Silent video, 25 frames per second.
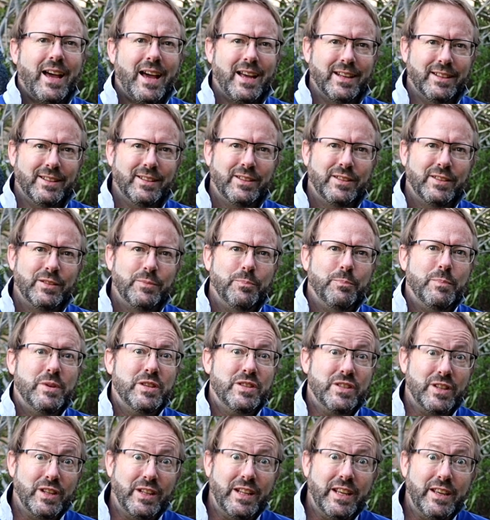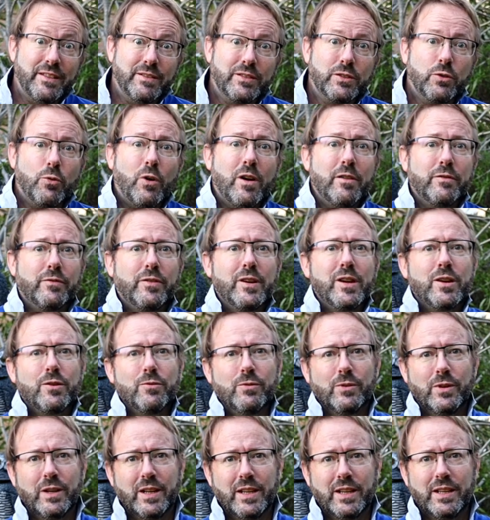And mist the leaves quite
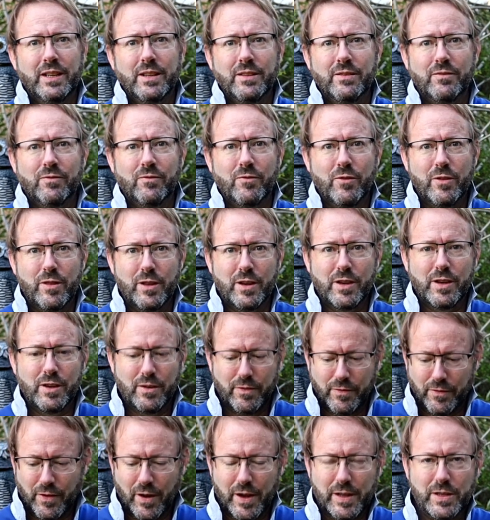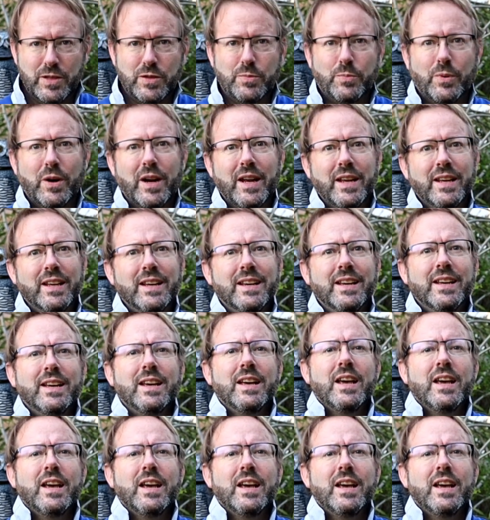frequently with a fine spray.